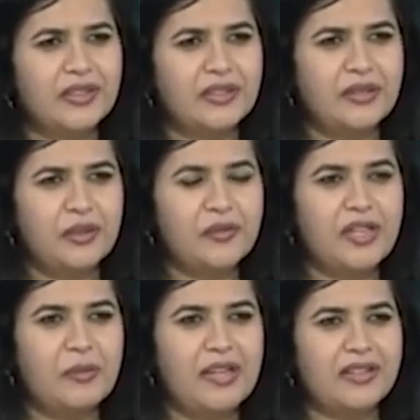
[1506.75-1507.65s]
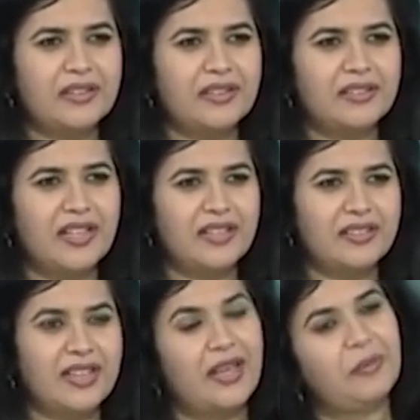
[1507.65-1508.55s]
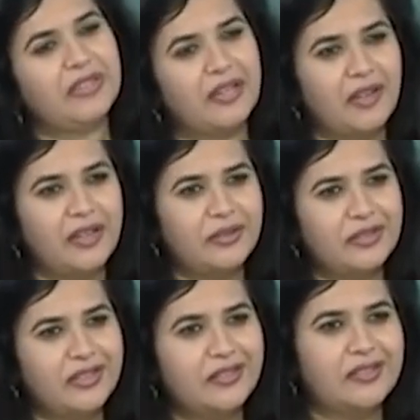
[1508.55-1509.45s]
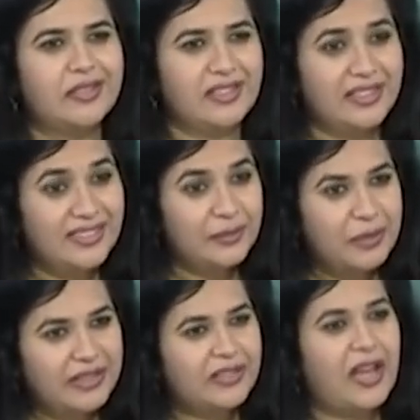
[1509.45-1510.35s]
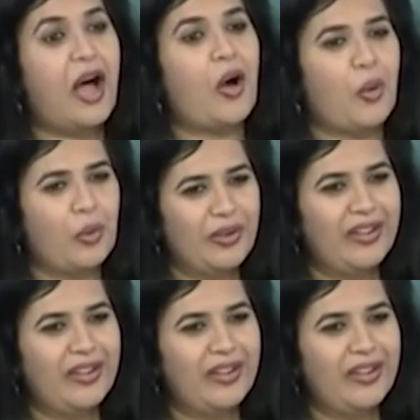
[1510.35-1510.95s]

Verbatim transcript: none of them are recognized. I mean, Nawazuddin Siddiqui is big now